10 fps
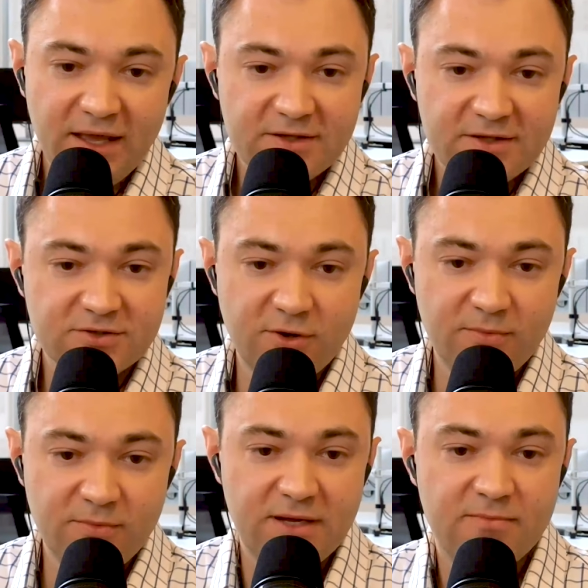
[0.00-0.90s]
there's so
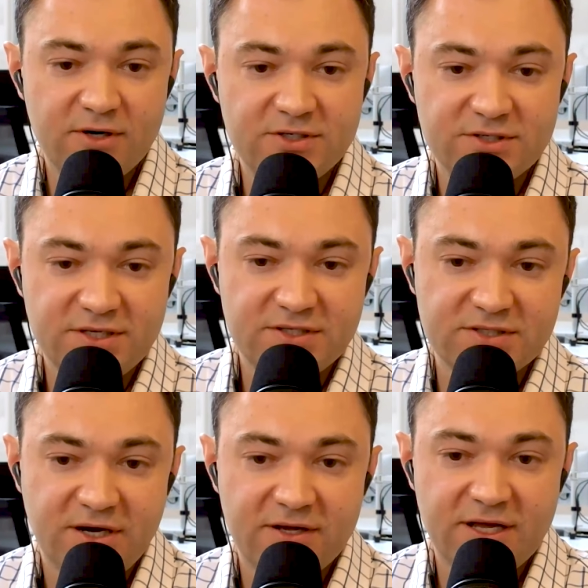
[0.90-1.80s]
many emergencies, it's
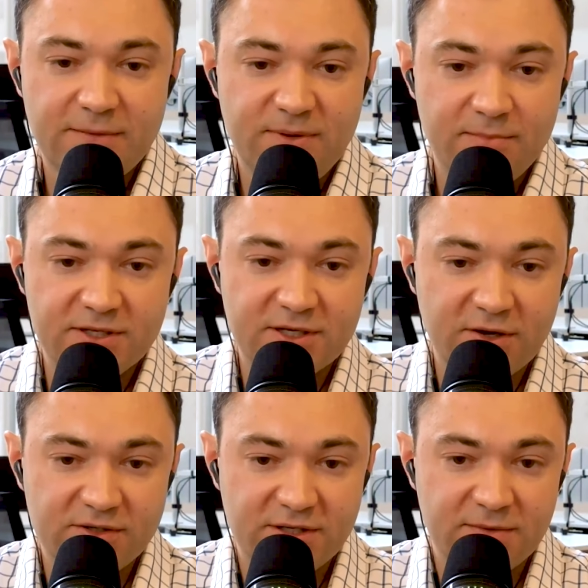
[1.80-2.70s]
hard to get people to go
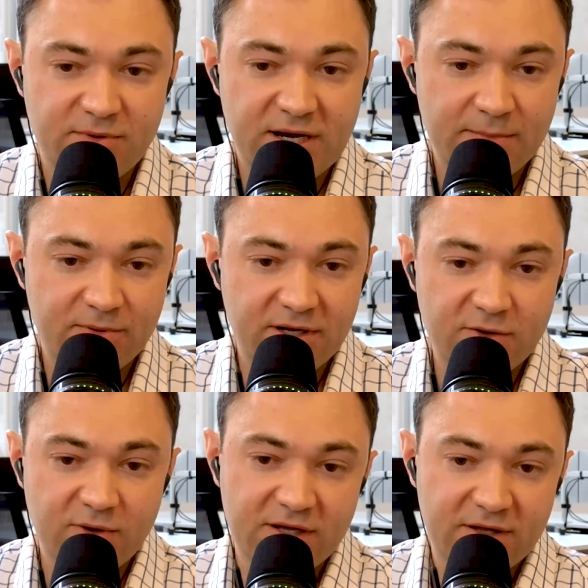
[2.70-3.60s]
to the property
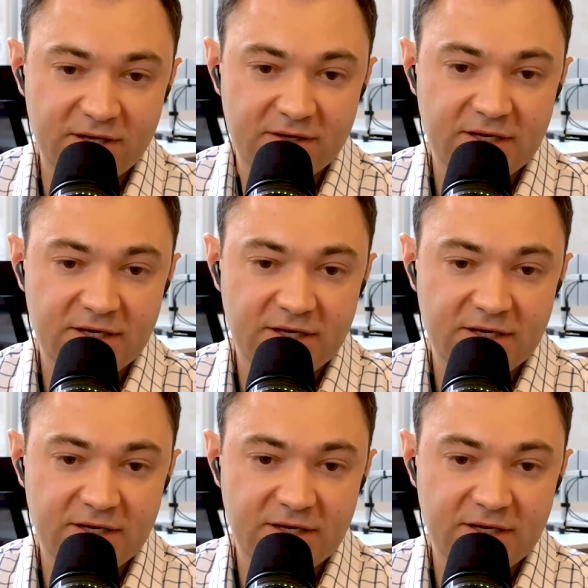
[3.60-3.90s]
quickly.